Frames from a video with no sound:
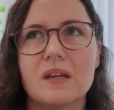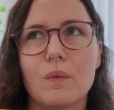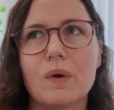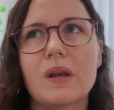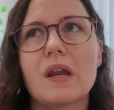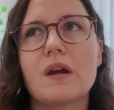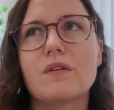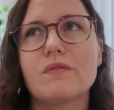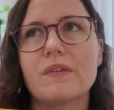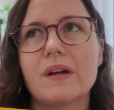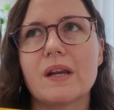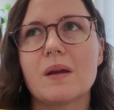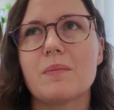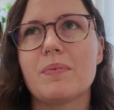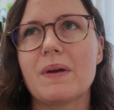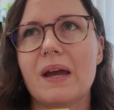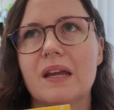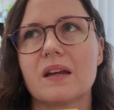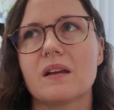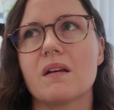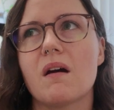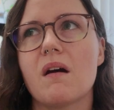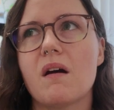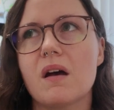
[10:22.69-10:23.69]
when I read it
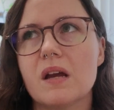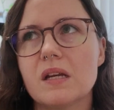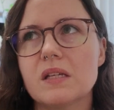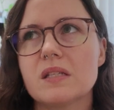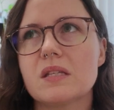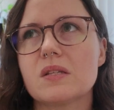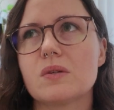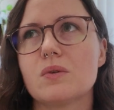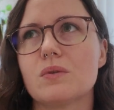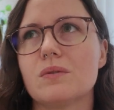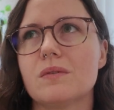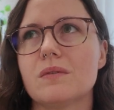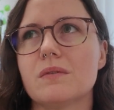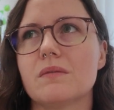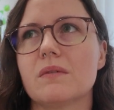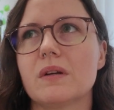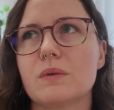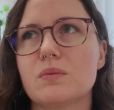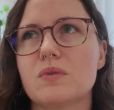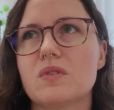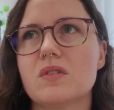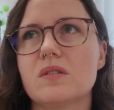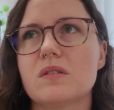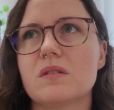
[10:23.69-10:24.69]
back in high school, it
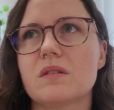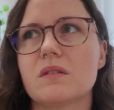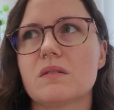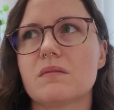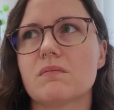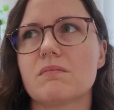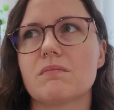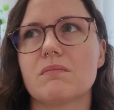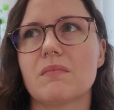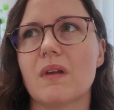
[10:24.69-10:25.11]
was just,